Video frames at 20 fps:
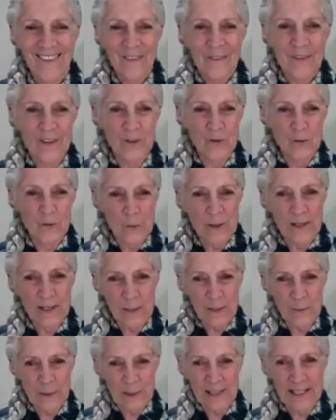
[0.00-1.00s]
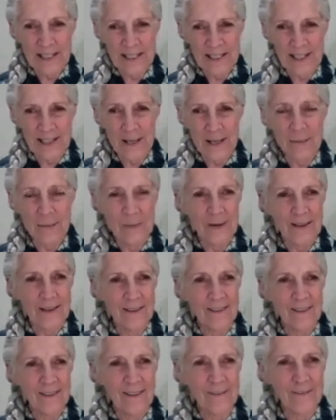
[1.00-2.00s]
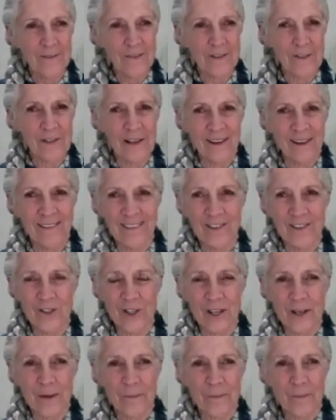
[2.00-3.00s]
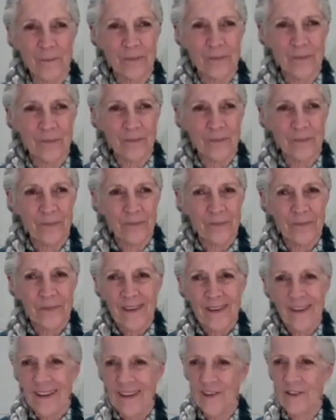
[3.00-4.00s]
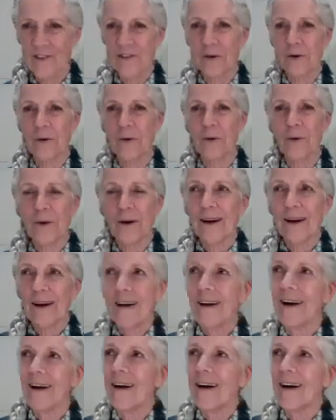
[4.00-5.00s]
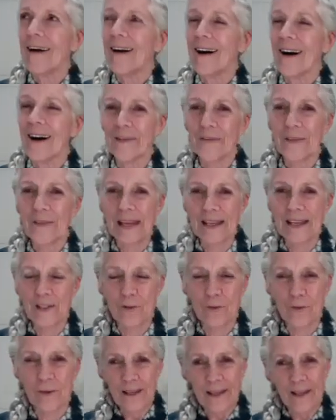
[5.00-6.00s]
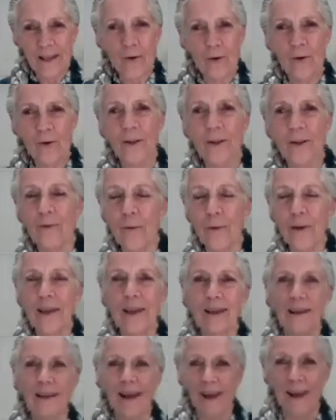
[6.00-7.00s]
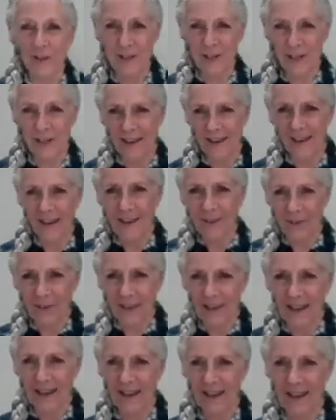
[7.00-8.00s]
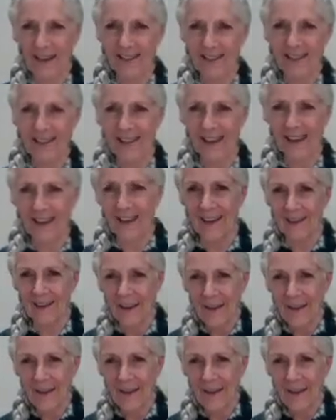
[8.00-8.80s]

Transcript: That's really, really deep in our physiology. And so I think it's really cool if we can actually kind of connect to that